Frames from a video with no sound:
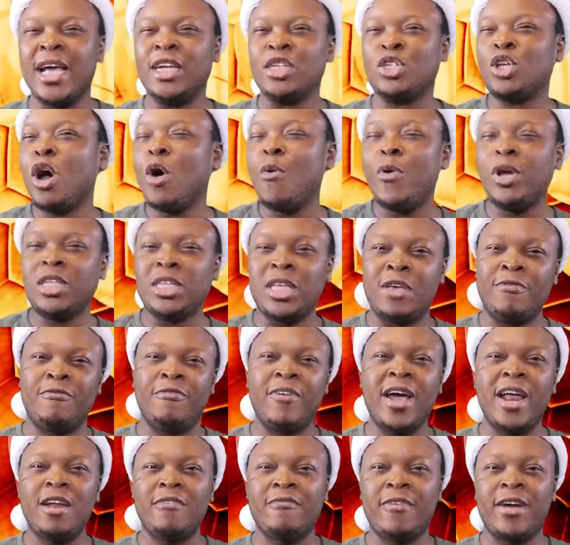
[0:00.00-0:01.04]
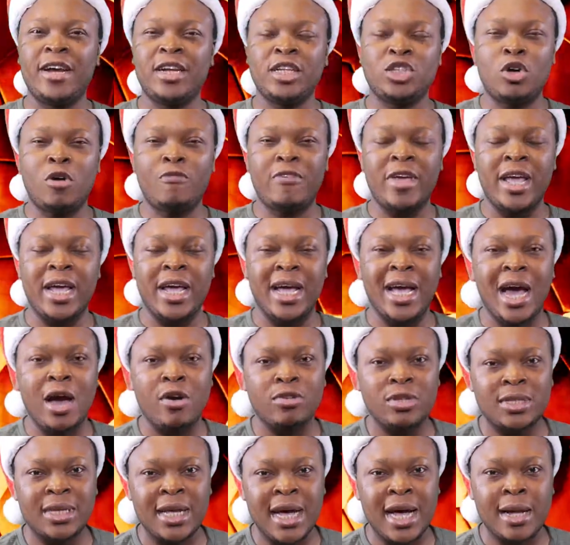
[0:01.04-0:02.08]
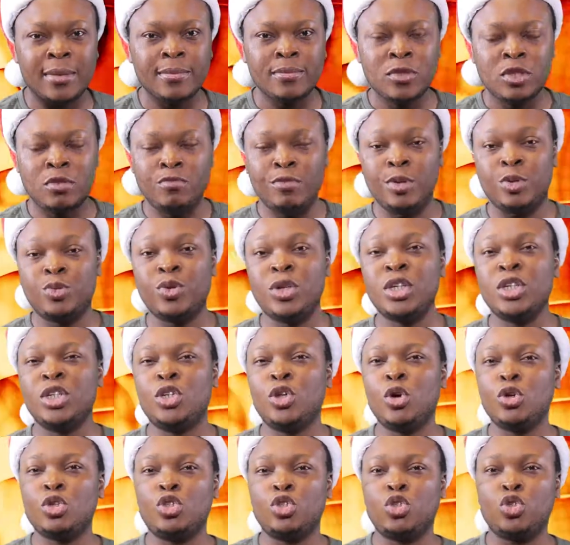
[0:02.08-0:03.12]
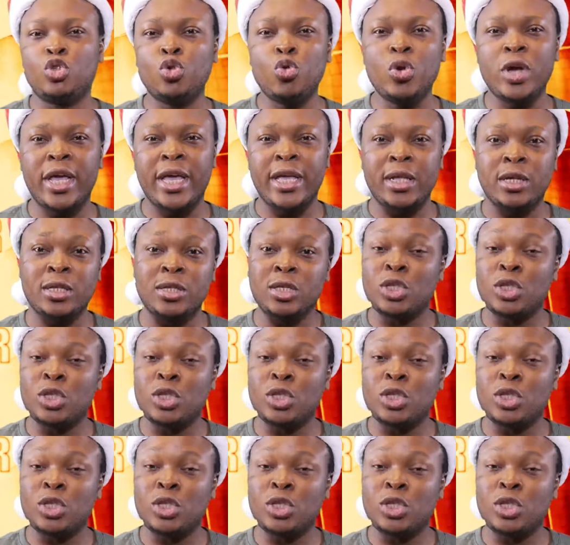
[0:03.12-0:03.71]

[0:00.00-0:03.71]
It's always a very tough encounter between those two